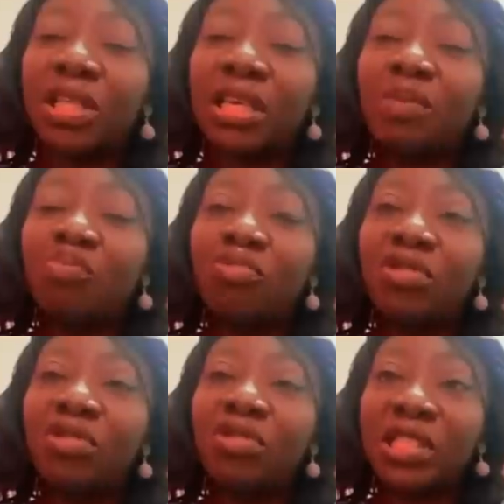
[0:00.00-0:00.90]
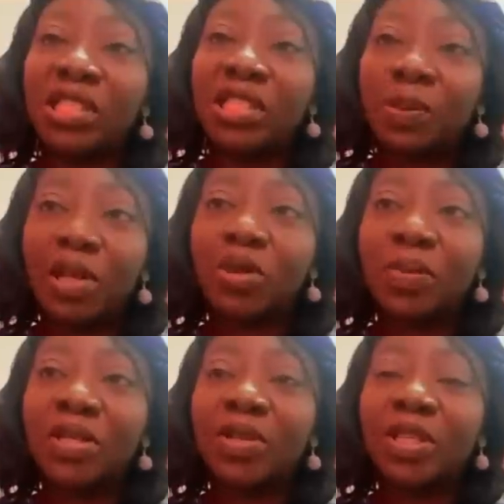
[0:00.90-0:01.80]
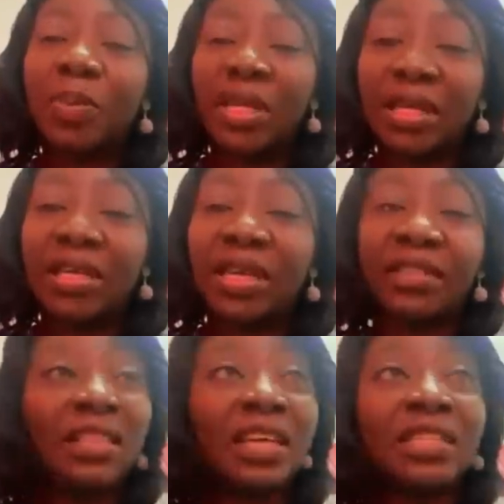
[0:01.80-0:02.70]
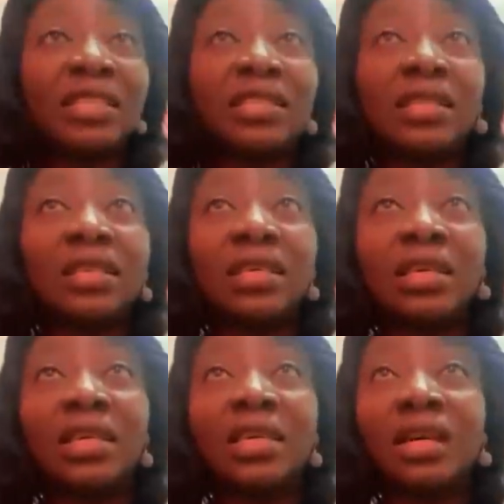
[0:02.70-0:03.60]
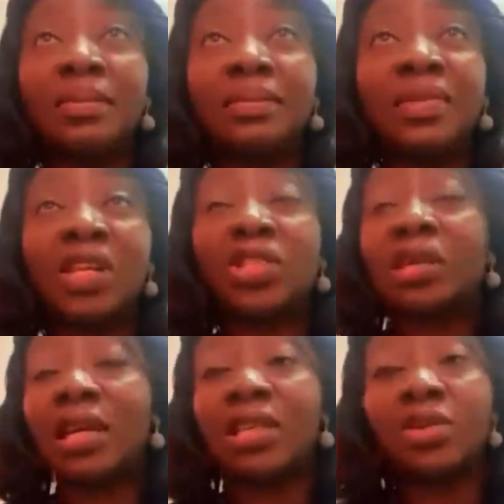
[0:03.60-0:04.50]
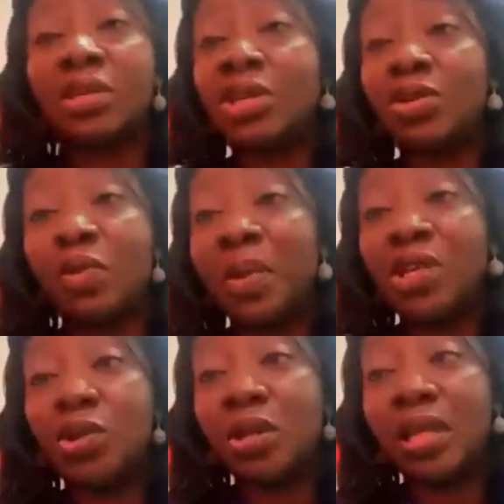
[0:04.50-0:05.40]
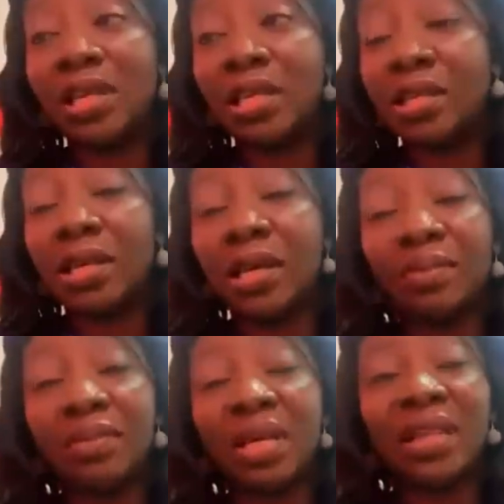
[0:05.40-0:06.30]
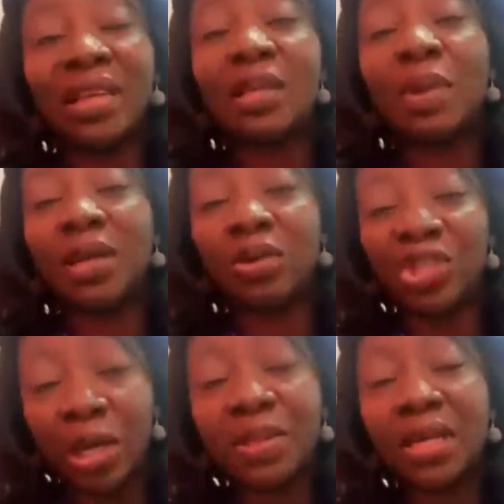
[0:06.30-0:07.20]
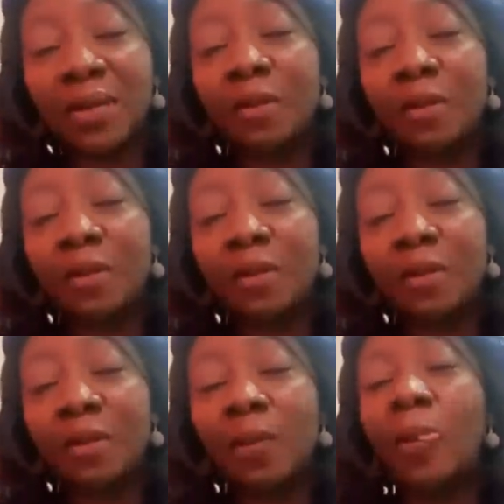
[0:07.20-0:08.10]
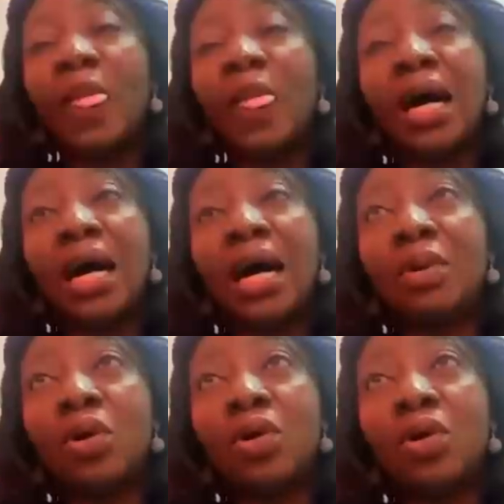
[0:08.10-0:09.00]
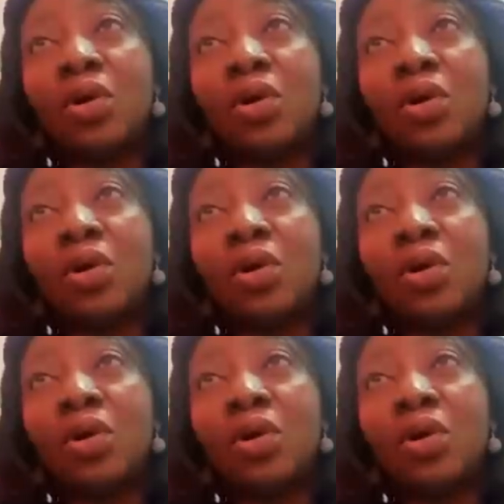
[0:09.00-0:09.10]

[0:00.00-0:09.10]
principal to be suspended. I think that is the um, National Association of Women Journalists, um, and that's the final chapter, because uh, um,